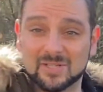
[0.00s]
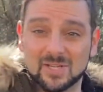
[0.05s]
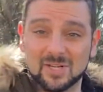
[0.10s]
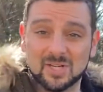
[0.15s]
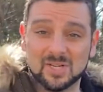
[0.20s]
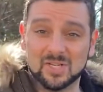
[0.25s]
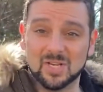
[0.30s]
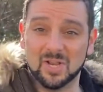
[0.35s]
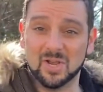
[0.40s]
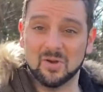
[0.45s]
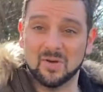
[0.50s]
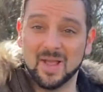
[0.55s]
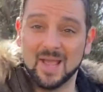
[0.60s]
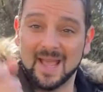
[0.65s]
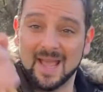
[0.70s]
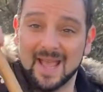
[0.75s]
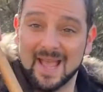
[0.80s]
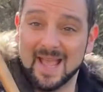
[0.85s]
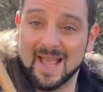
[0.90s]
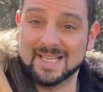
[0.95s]
you to do
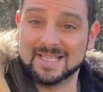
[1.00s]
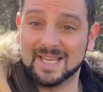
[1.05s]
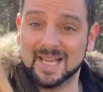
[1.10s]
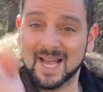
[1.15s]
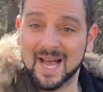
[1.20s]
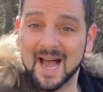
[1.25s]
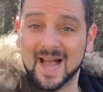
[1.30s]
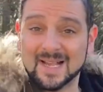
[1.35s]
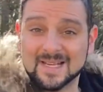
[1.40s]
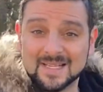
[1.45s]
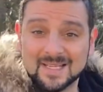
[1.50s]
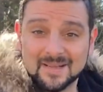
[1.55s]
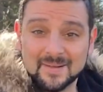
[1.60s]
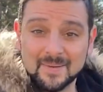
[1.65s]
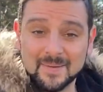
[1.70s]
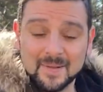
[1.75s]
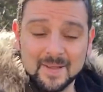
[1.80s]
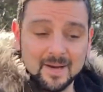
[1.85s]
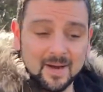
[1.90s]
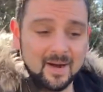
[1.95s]
is cut.
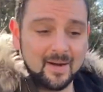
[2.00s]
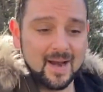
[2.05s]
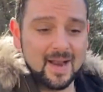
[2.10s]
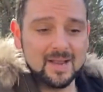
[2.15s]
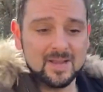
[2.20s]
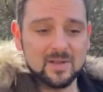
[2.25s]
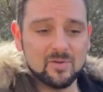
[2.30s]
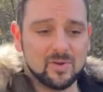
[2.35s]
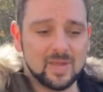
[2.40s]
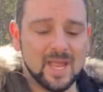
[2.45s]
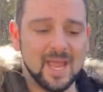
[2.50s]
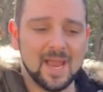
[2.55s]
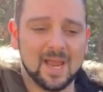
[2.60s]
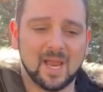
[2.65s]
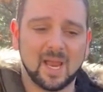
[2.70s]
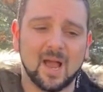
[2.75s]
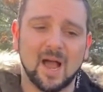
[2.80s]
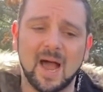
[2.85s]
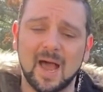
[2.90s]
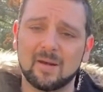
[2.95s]
All right, you can't
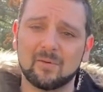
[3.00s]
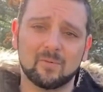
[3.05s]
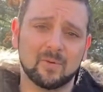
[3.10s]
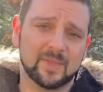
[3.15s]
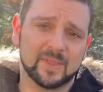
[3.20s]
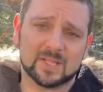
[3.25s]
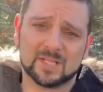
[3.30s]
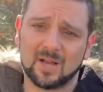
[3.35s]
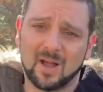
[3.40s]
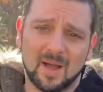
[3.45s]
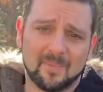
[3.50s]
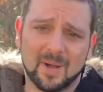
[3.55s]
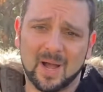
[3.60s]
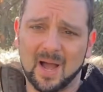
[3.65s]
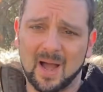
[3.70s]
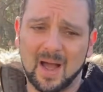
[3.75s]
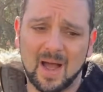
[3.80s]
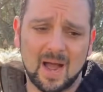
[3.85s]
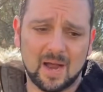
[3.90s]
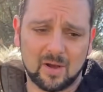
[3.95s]
cut with a
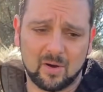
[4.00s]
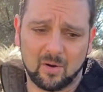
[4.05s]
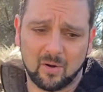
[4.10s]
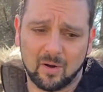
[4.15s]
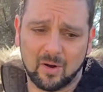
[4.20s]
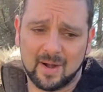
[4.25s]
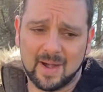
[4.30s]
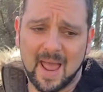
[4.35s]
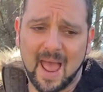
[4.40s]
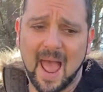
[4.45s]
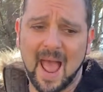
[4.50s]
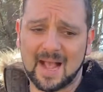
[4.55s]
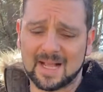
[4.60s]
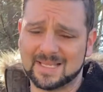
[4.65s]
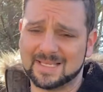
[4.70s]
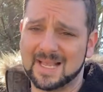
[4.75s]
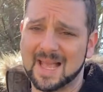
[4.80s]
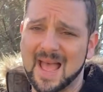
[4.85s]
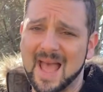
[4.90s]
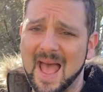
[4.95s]
tomahawk or an
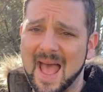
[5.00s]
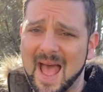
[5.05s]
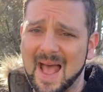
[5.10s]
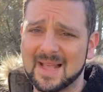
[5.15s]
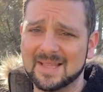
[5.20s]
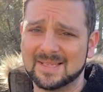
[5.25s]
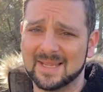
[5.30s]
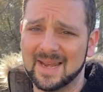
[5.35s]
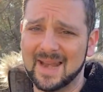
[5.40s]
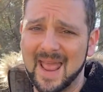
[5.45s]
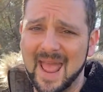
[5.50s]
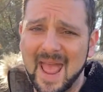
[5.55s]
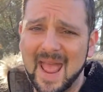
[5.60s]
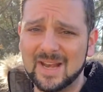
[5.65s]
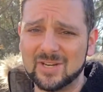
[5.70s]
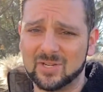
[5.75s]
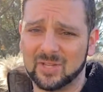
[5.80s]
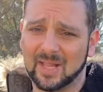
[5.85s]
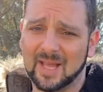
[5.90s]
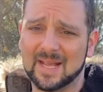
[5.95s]
axe that has an
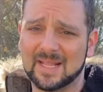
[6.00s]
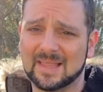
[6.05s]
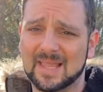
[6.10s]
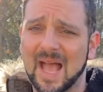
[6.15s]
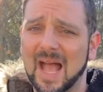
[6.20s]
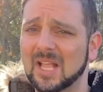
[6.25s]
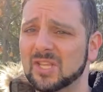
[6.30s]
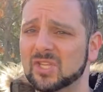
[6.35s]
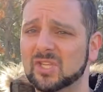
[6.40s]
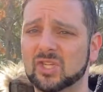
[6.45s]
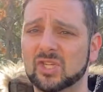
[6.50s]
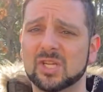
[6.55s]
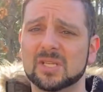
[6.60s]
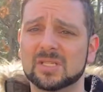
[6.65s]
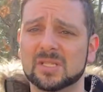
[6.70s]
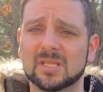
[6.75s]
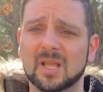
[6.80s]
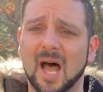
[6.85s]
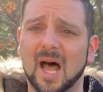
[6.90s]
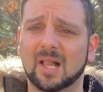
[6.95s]
edge like that. It's
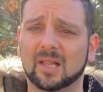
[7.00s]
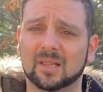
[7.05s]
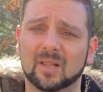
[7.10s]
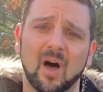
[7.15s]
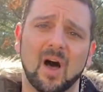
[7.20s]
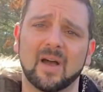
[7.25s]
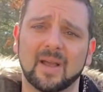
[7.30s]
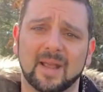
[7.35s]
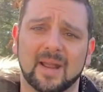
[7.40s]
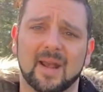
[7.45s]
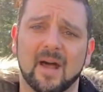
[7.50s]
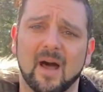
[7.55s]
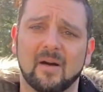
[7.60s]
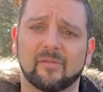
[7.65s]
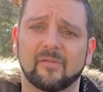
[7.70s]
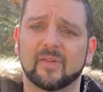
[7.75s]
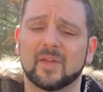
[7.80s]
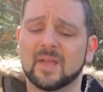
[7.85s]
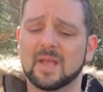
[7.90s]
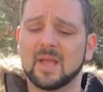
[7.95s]
just not long
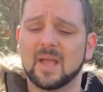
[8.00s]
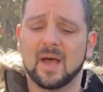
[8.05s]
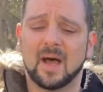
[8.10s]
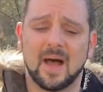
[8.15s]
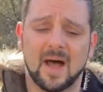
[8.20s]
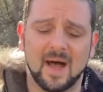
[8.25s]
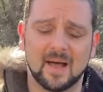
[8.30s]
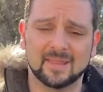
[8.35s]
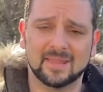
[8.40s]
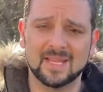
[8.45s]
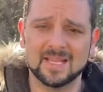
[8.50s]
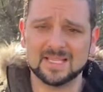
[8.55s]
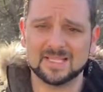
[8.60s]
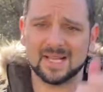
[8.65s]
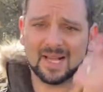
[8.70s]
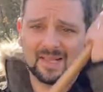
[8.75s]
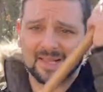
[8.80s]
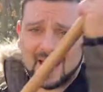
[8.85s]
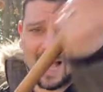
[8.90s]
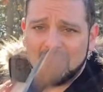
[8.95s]
enough. This
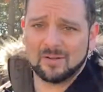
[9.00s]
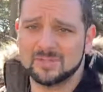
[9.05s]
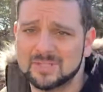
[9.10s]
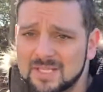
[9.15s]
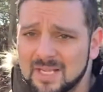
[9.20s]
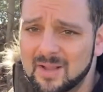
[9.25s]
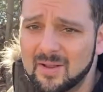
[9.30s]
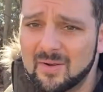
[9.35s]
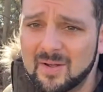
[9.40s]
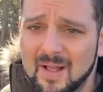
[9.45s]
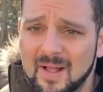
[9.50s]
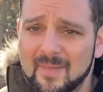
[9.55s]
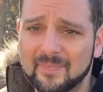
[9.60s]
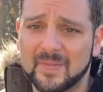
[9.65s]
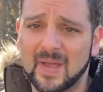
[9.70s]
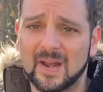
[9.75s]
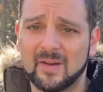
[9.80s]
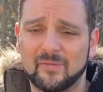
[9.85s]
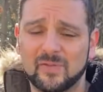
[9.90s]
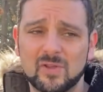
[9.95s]
allows you
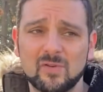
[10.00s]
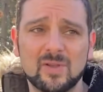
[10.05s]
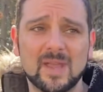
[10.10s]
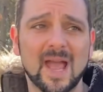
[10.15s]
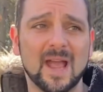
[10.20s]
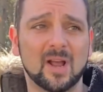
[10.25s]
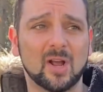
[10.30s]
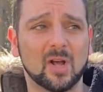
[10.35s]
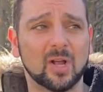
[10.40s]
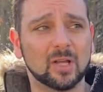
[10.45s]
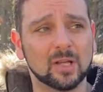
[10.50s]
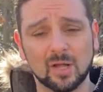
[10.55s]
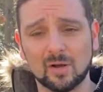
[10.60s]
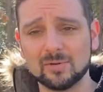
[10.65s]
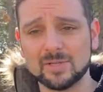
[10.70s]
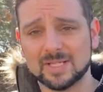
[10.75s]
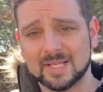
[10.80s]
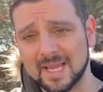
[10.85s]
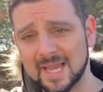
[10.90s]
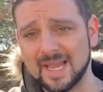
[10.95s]
that if you get
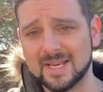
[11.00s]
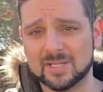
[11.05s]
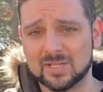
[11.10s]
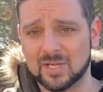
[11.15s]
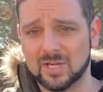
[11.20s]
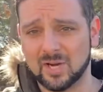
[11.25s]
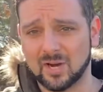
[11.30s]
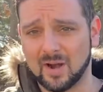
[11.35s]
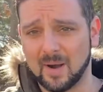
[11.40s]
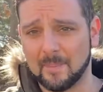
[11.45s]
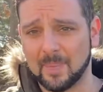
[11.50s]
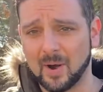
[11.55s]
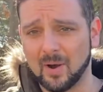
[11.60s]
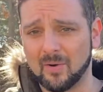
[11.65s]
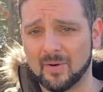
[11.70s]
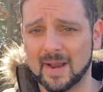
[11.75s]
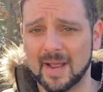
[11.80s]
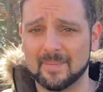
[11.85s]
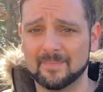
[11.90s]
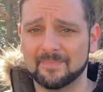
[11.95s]
close into your
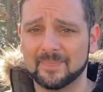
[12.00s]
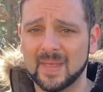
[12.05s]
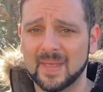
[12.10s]
opponent,